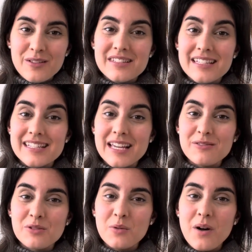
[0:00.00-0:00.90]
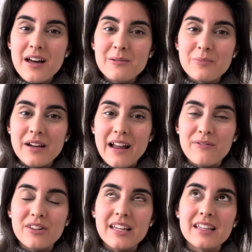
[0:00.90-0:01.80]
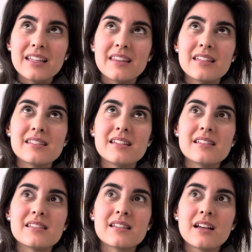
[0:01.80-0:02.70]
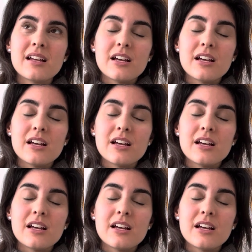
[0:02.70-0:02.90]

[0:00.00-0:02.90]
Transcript: it's the central one, but I feel like this is